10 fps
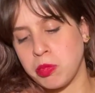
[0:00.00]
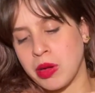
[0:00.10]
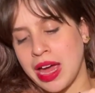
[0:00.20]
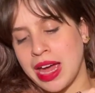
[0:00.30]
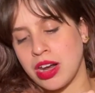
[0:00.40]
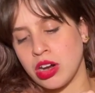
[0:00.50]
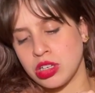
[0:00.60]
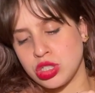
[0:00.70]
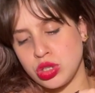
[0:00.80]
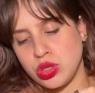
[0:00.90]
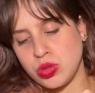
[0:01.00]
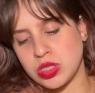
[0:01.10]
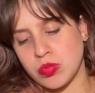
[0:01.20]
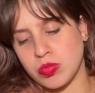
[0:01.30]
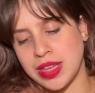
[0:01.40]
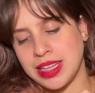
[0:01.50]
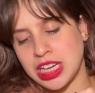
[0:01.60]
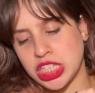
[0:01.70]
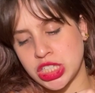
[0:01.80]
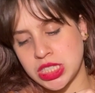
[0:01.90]
plan to do something
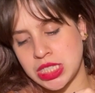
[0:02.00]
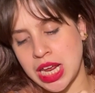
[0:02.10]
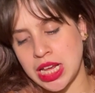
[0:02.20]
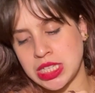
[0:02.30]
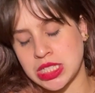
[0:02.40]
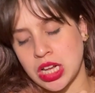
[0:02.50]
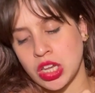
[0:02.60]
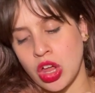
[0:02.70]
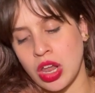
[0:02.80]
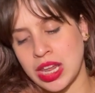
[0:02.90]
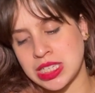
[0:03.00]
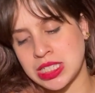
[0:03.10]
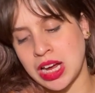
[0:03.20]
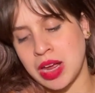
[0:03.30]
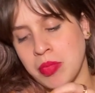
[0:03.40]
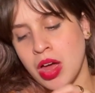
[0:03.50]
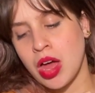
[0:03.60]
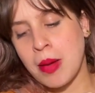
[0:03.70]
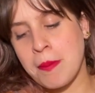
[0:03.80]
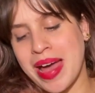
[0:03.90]
that just takes a lot less time.
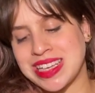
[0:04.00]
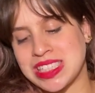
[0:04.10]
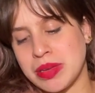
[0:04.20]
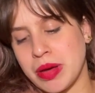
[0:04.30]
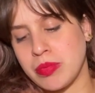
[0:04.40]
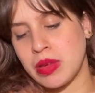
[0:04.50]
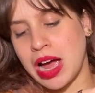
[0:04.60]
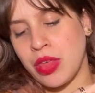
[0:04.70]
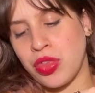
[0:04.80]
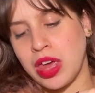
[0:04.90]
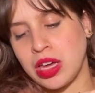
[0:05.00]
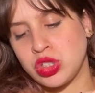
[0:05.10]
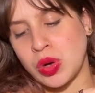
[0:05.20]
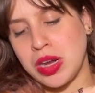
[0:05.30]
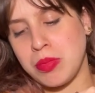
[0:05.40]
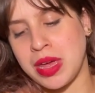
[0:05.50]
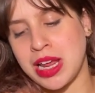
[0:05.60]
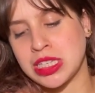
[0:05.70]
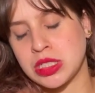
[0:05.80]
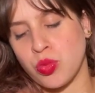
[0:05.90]
Maximum, I think, 20
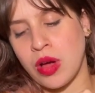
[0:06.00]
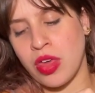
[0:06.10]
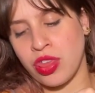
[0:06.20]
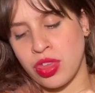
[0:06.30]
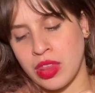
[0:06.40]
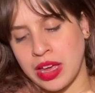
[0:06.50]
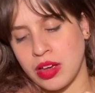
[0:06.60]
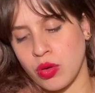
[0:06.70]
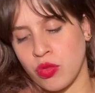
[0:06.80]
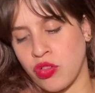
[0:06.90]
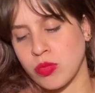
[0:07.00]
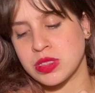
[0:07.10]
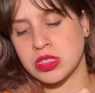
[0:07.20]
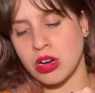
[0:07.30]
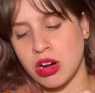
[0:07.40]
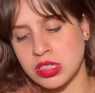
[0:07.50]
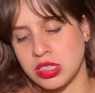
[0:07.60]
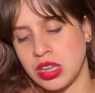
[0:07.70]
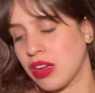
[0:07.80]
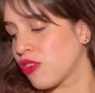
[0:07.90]
minutes with like from start to
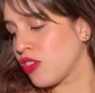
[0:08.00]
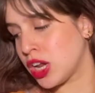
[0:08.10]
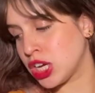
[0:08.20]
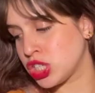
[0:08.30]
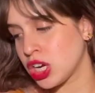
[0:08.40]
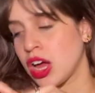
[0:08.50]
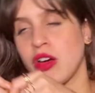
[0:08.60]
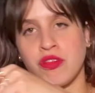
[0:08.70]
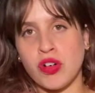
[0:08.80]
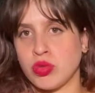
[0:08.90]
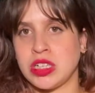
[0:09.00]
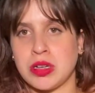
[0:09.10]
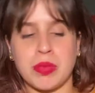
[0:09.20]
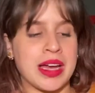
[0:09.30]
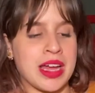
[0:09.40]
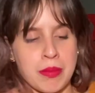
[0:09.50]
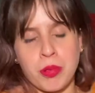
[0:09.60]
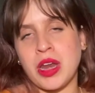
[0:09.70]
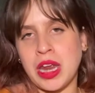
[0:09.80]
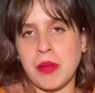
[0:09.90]
like finish, folding the blanket and
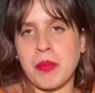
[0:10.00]
putting it